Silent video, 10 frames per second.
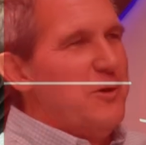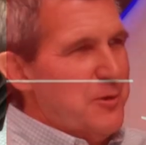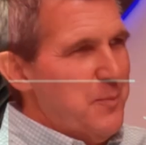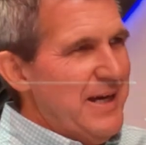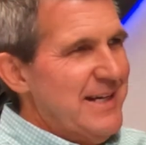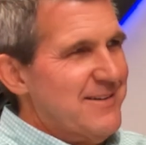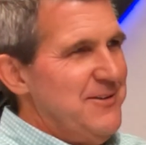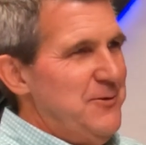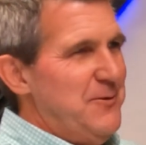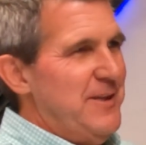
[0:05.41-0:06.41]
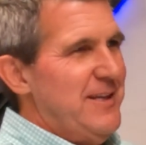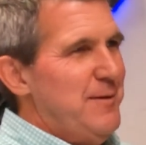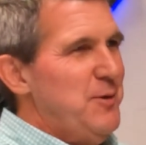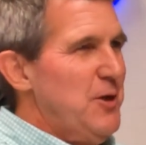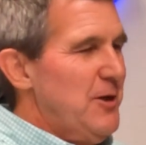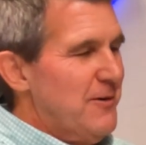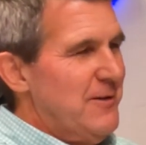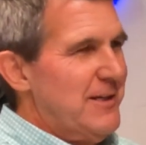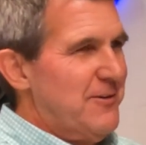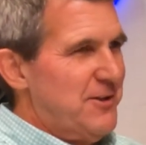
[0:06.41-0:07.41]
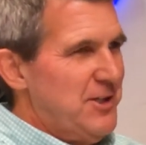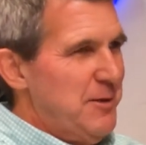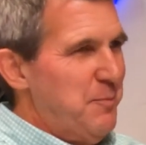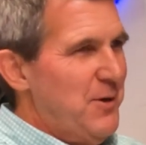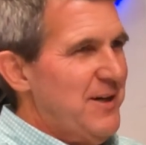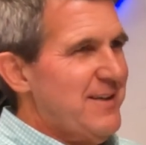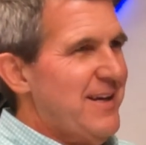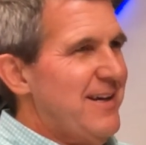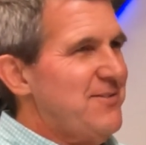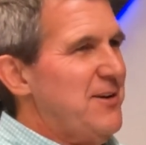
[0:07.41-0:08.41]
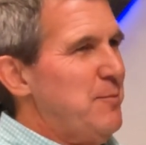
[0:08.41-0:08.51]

Welcome back to the Beyond Electric Sheep podcast.